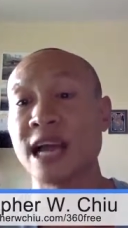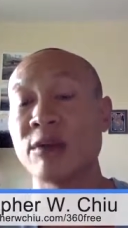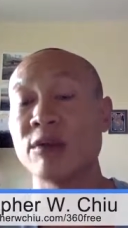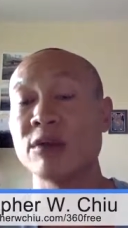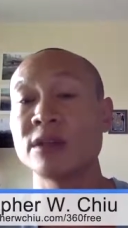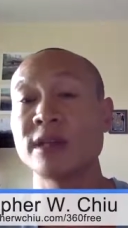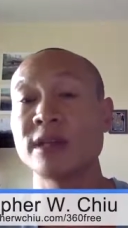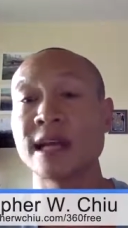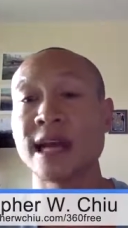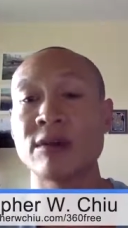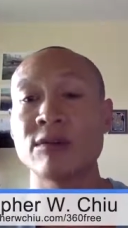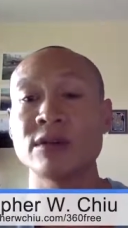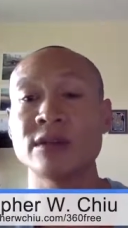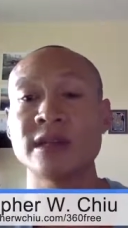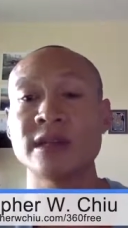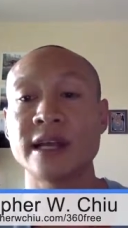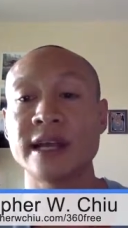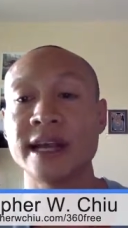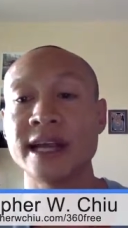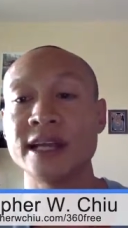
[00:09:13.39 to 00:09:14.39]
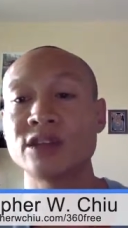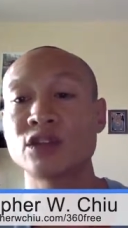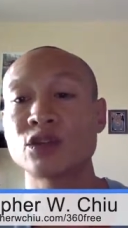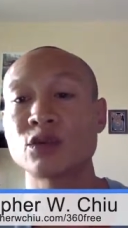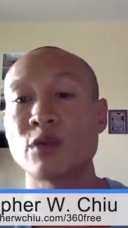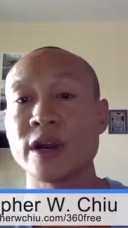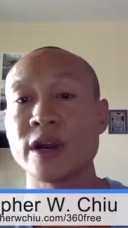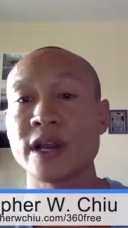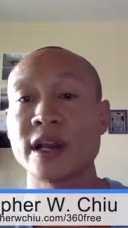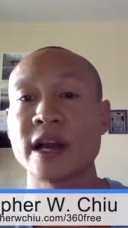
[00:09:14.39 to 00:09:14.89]
I was, I was age
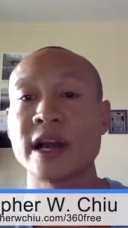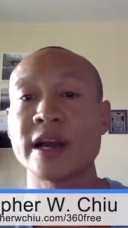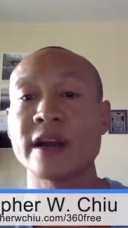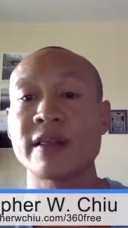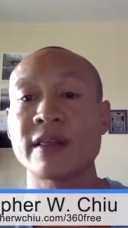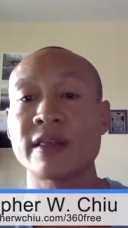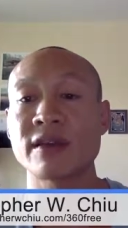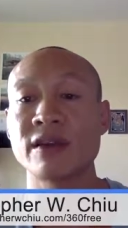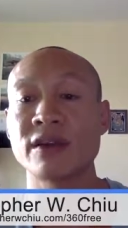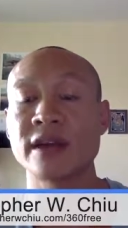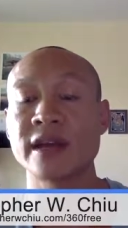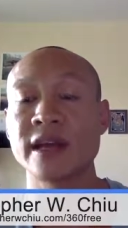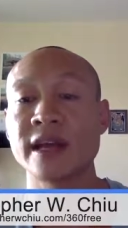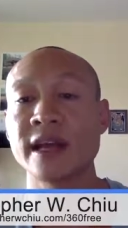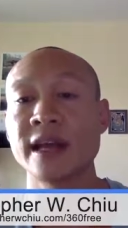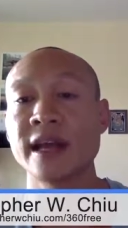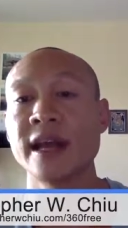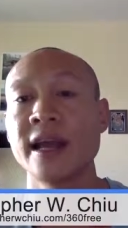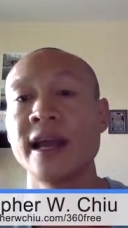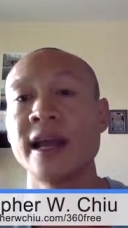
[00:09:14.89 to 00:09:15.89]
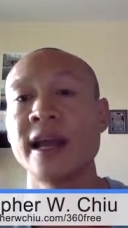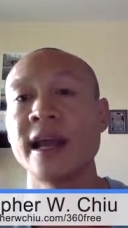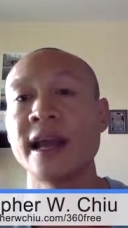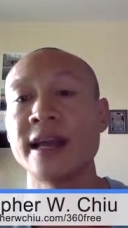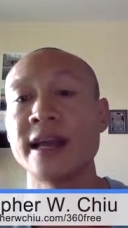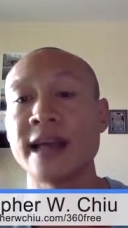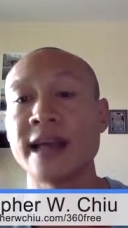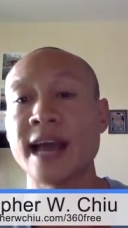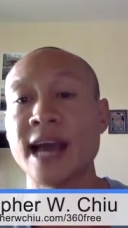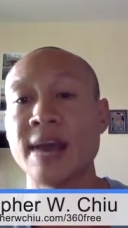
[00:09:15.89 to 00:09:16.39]
twenty-nine and thirty, and
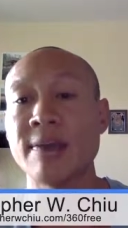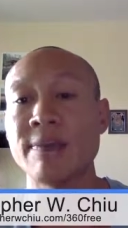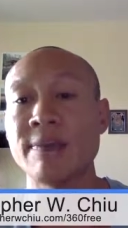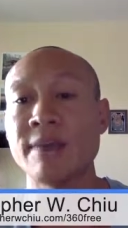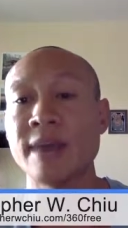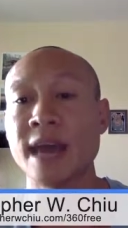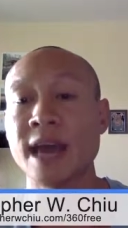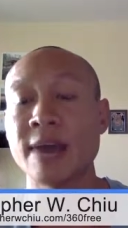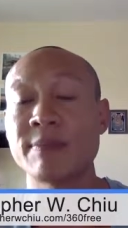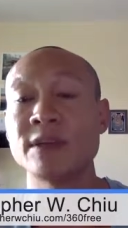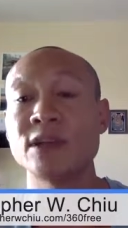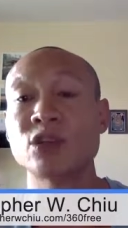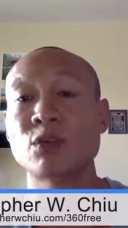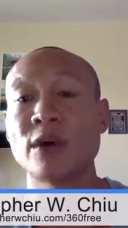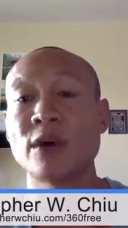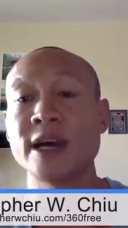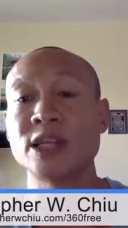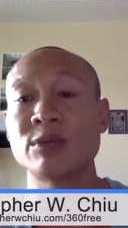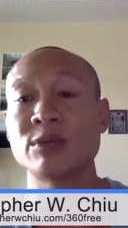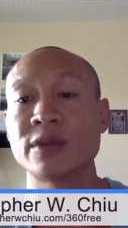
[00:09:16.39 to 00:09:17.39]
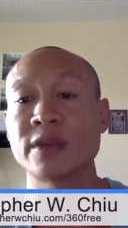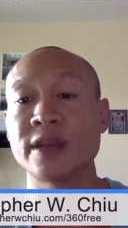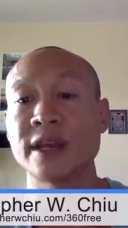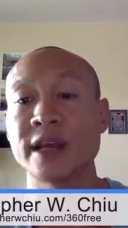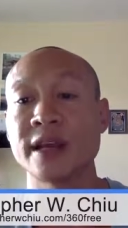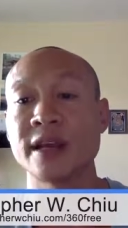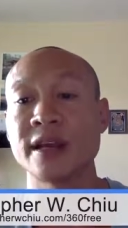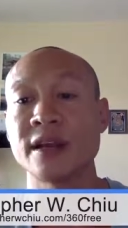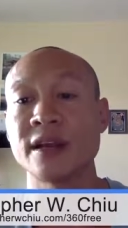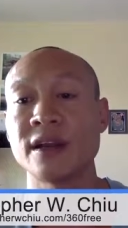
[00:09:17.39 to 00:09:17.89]
it ha happened twice
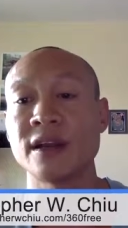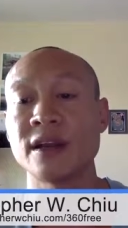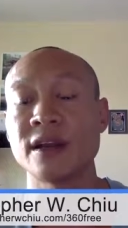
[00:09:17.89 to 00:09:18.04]
within